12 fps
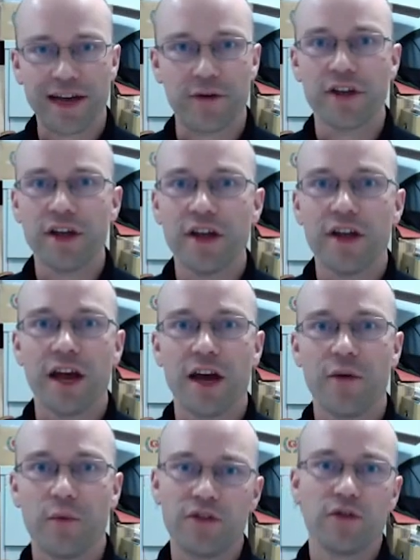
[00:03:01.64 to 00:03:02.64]
out.
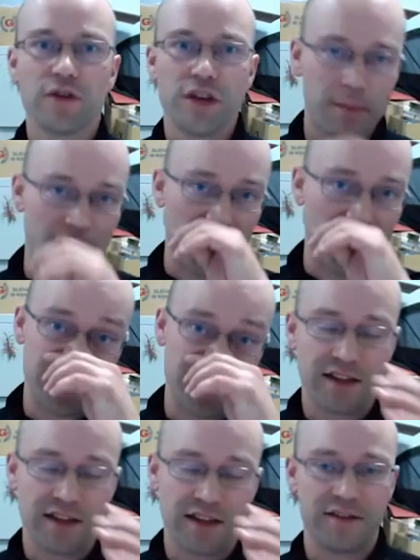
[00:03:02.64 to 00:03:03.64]
We're talking about
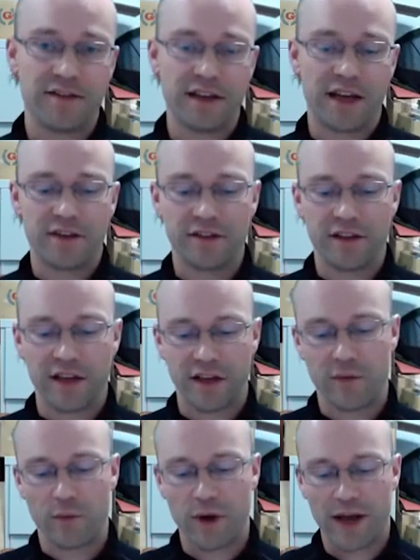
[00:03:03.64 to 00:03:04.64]
insects
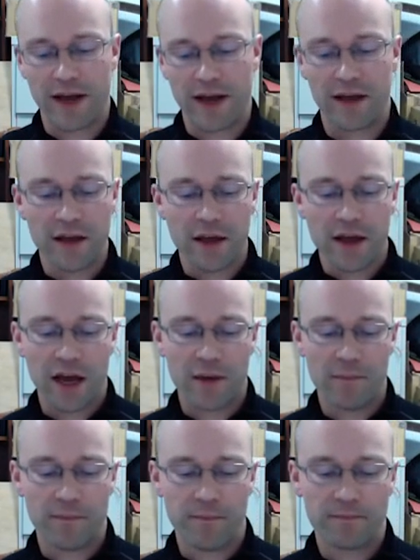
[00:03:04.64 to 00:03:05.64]
here where
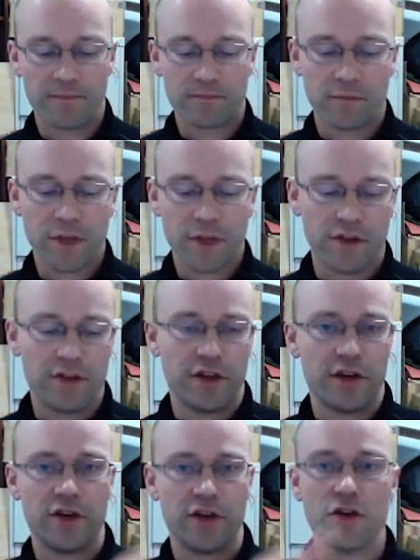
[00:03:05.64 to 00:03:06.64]

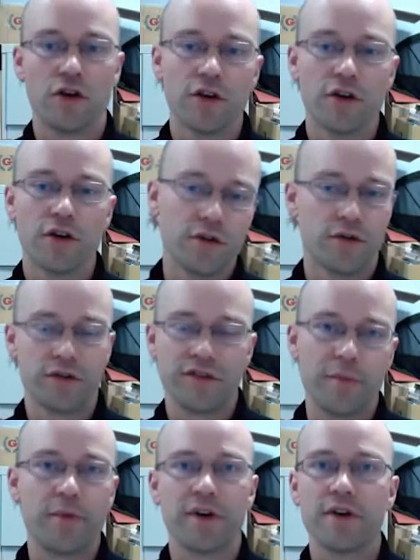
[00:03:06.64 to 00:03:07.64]
that are not your
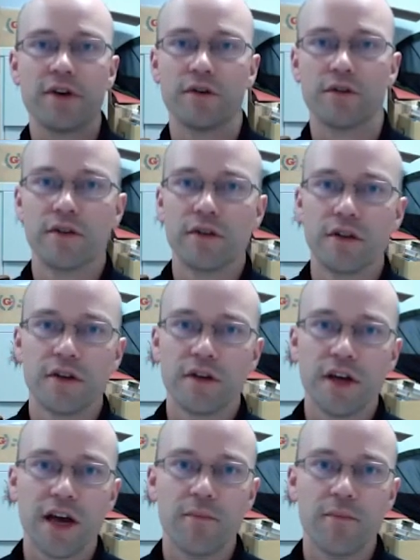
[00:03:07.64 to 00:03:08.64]
typical
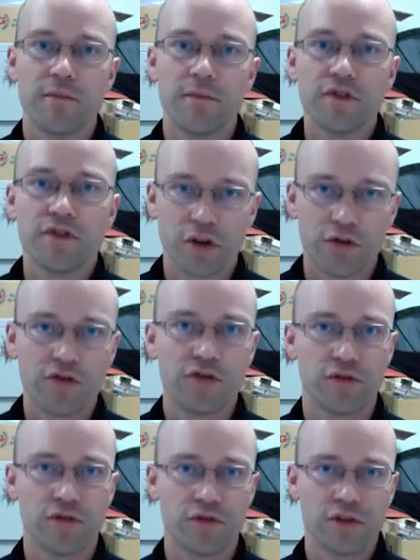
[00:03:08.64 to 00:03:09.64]

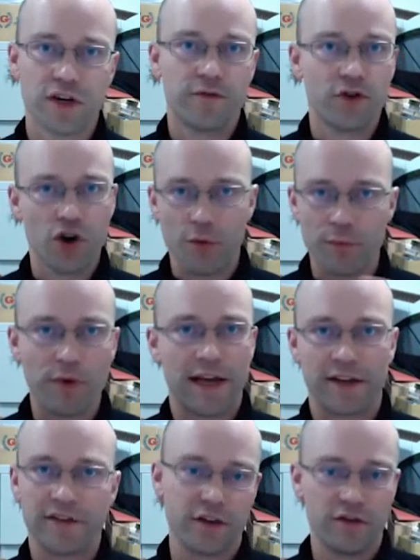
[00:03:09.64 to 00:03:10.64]
social, kind of
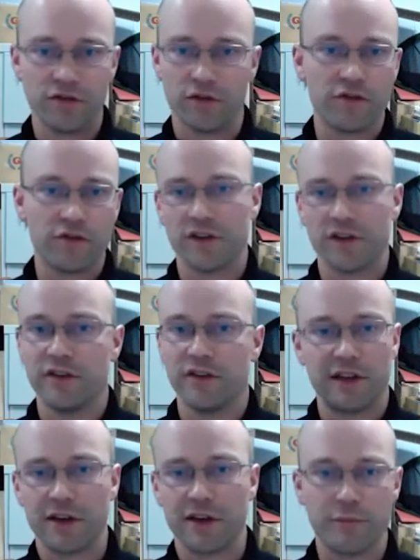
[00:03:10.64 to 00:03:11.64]
complex social structures
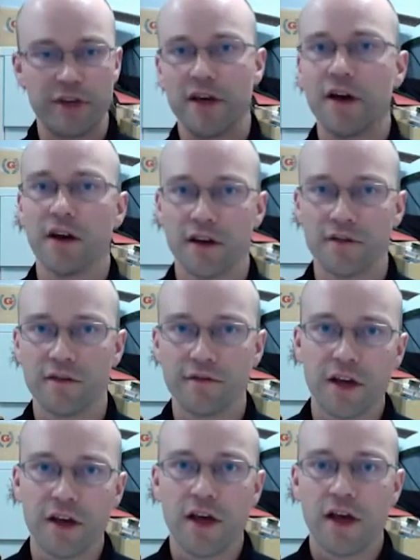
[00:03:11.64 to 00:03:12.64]
like a beehive.
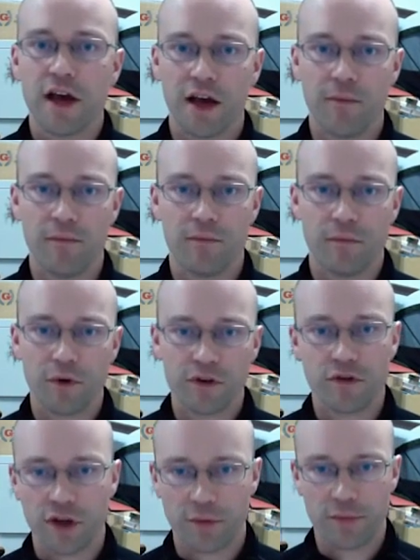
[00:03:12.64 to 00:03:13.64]
We're
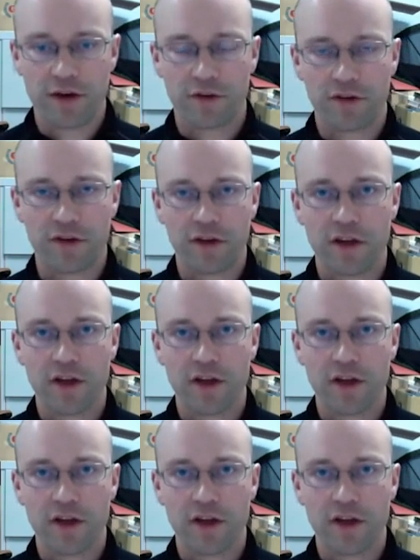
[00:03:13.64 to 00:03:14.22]
talking about